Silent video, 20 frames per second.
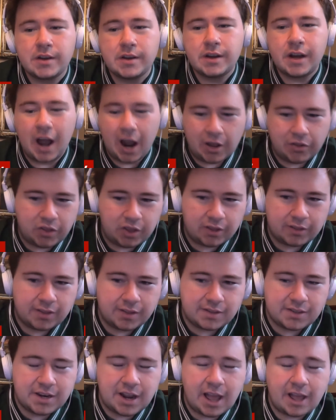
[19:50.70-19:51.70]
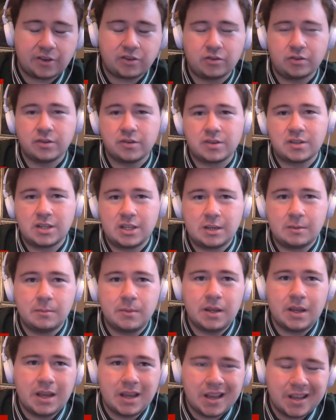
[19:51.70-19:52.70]
I think this Nationals team
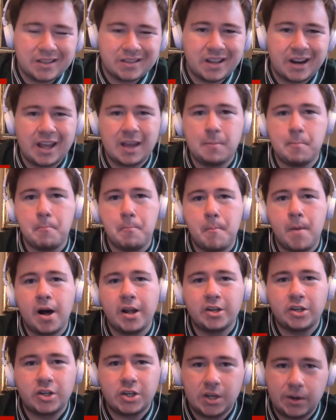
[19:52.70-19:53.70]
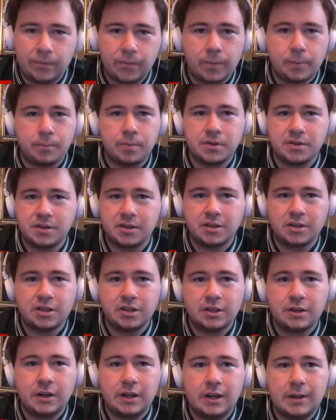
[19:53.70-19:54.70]
is in a much different position